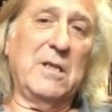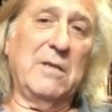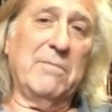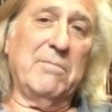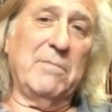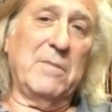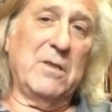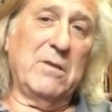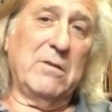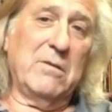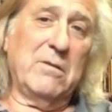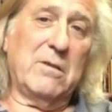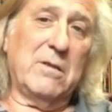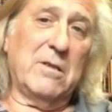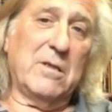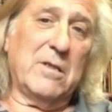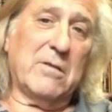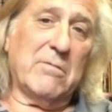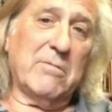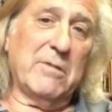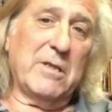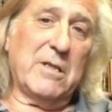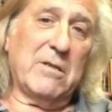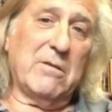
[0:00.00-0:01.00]

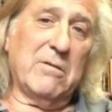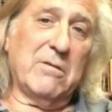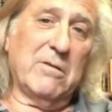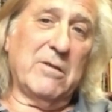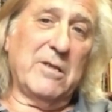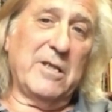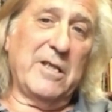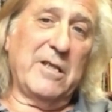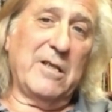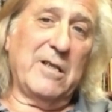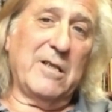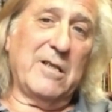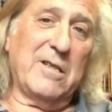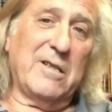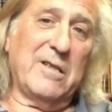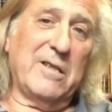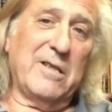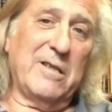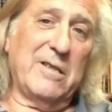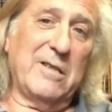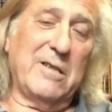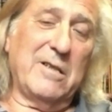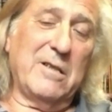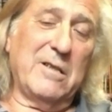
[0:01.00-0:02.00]
hypnosis recordings
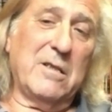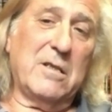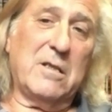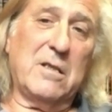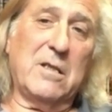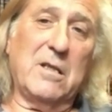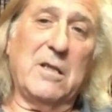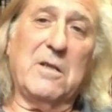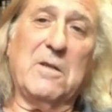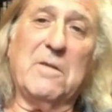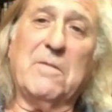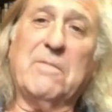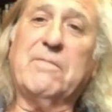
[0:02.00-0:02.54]
and stuff